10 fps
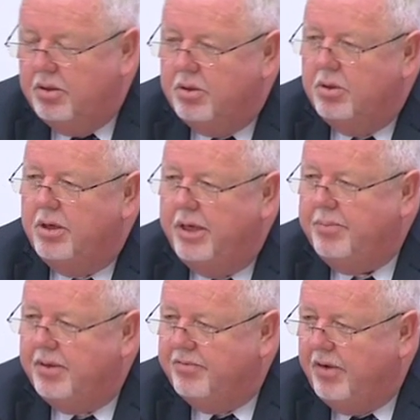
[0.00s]
too
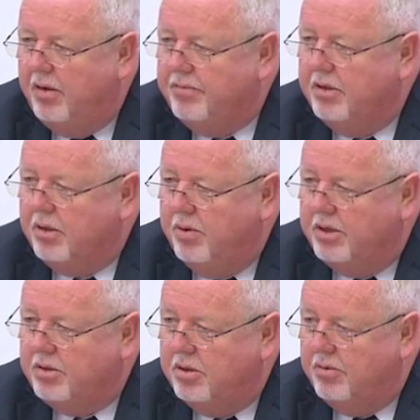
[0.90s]
deeply involved in the
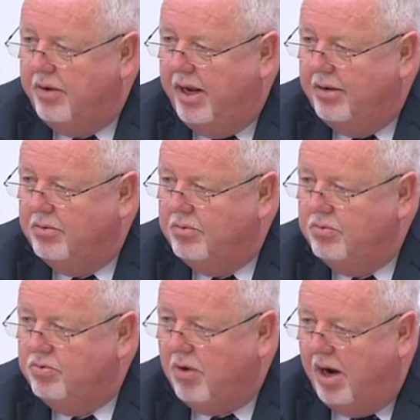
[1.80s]
question around
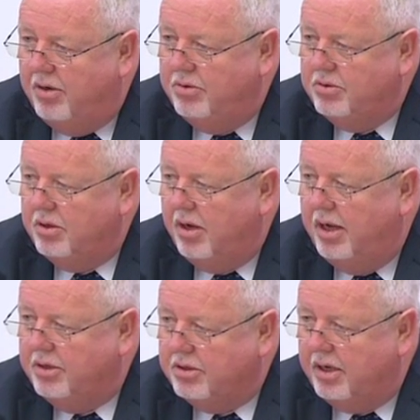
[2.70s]
drones, and I
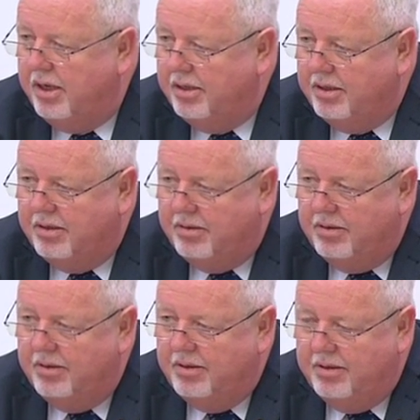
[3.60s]
understand
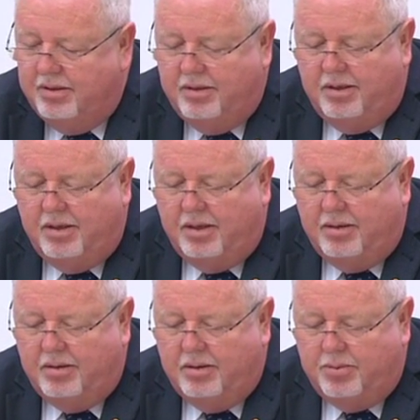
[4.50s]

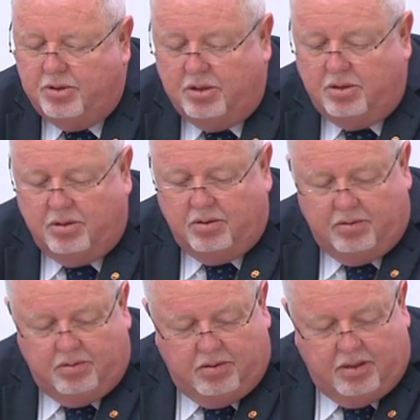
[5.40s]
that the position
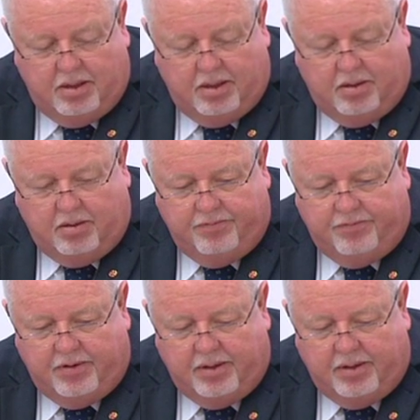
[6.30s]
of